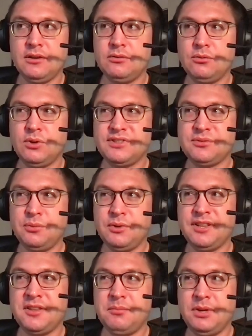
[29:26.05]
was
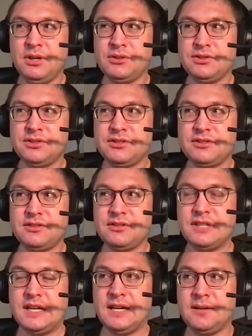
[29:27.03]
one of the most
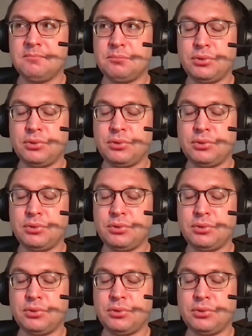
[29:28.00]
Um,